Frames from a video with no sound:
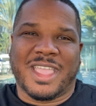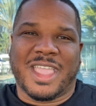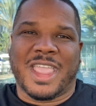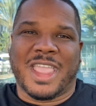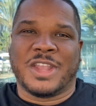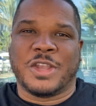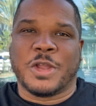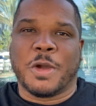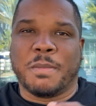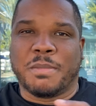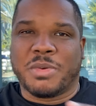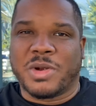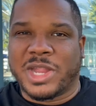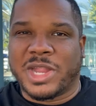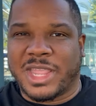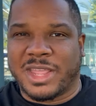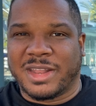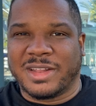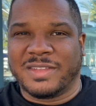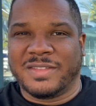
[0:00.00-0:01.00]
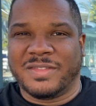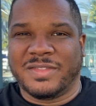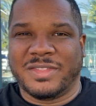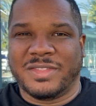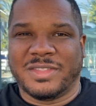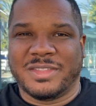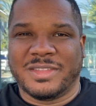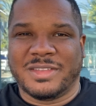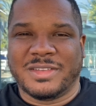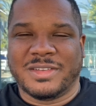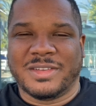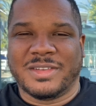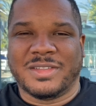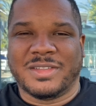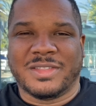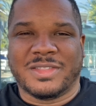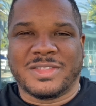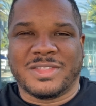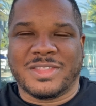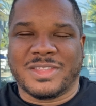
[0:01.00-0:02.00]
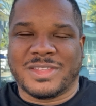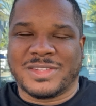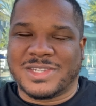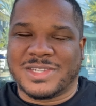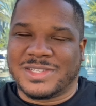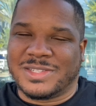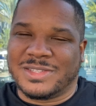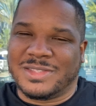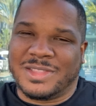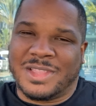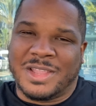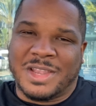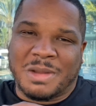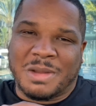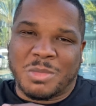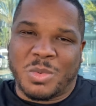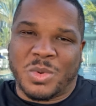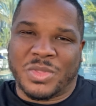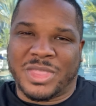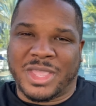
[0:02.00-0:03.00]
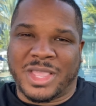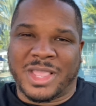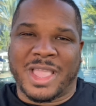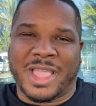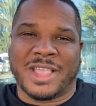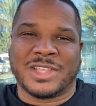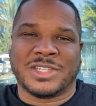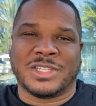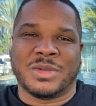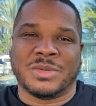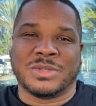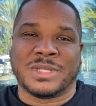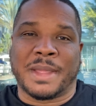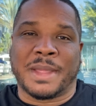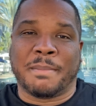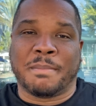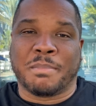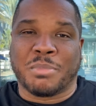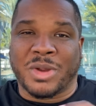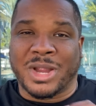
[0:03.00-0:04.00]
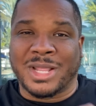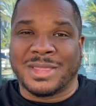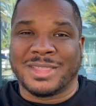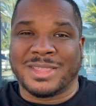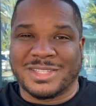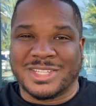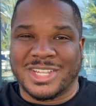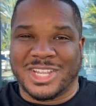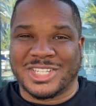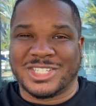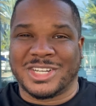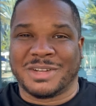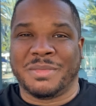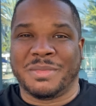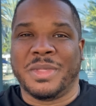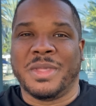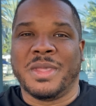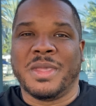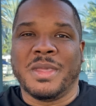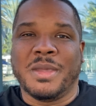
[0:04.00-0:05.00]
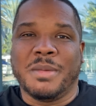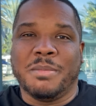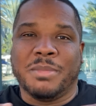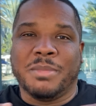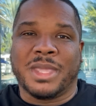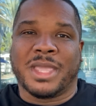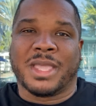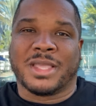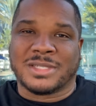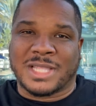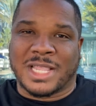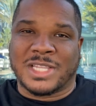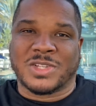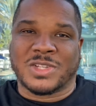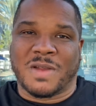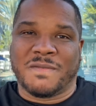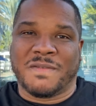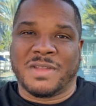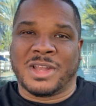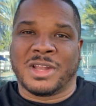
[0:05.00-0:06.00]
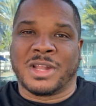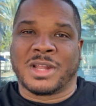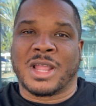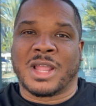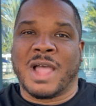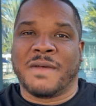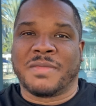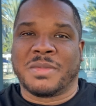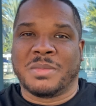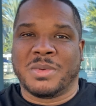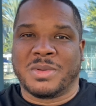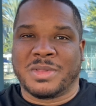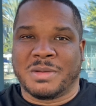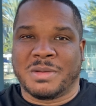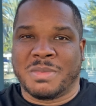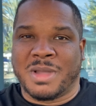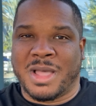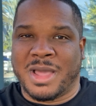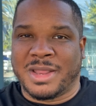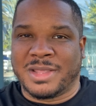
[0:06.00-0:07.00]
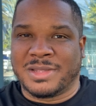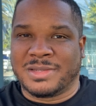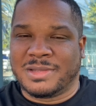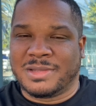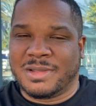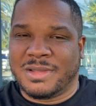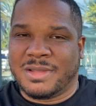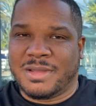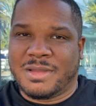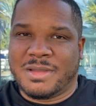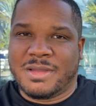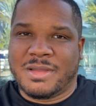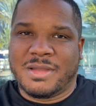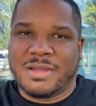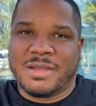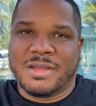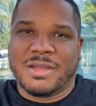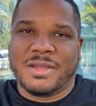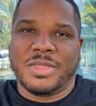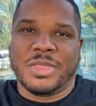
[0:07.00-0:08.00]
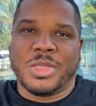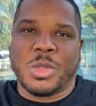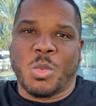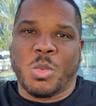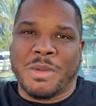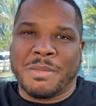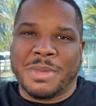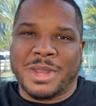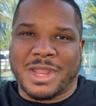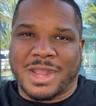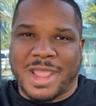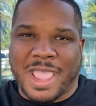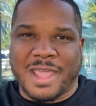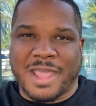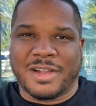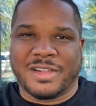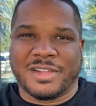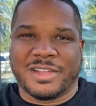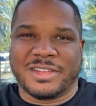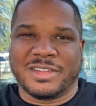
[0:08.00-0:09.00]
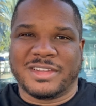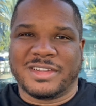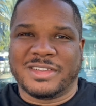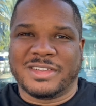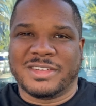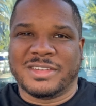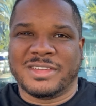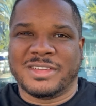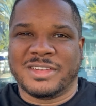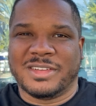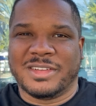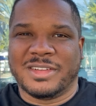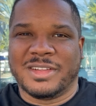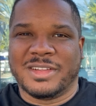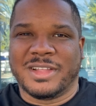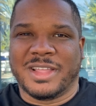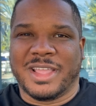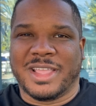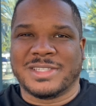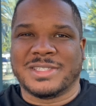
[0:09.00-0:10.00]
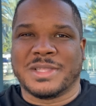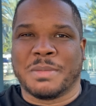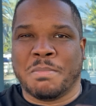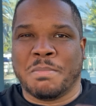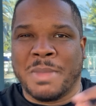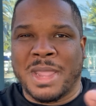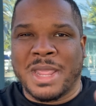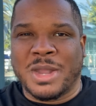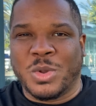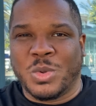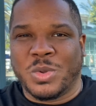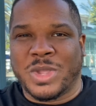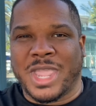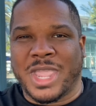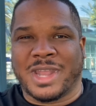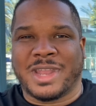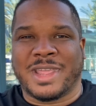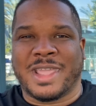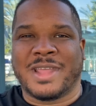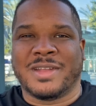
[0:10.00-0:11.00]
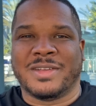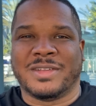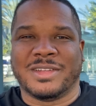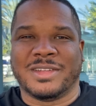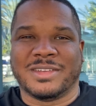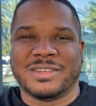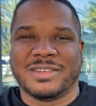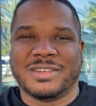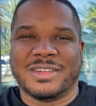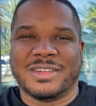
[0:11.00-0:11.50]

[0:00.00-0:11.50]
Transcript: and don't break it. This is the number one thing guys do is they break the tension because they start feeling uncomfortable in their bodies. The women can handle it. It's the men who can't handle it.